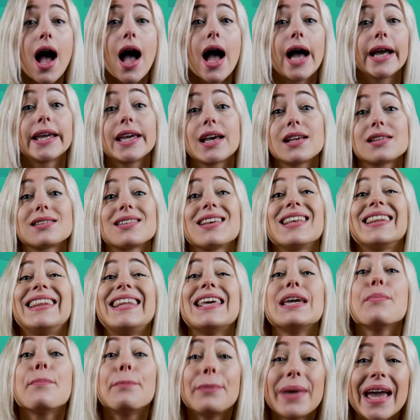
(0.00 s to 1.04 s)
I guess
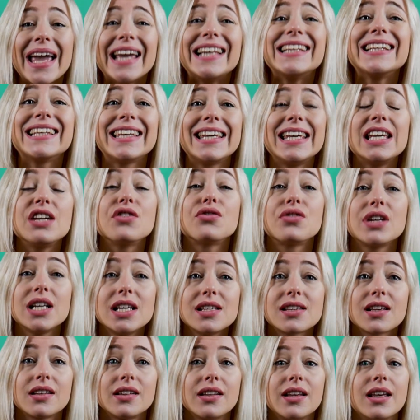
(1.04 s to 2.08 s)
the main key
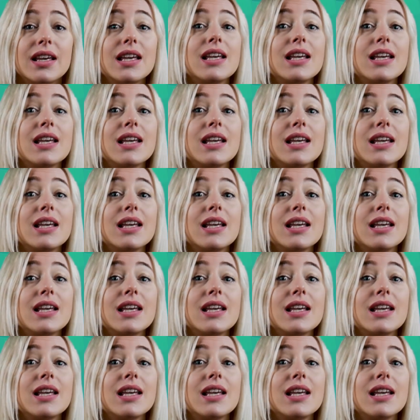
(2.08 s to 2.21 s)
reason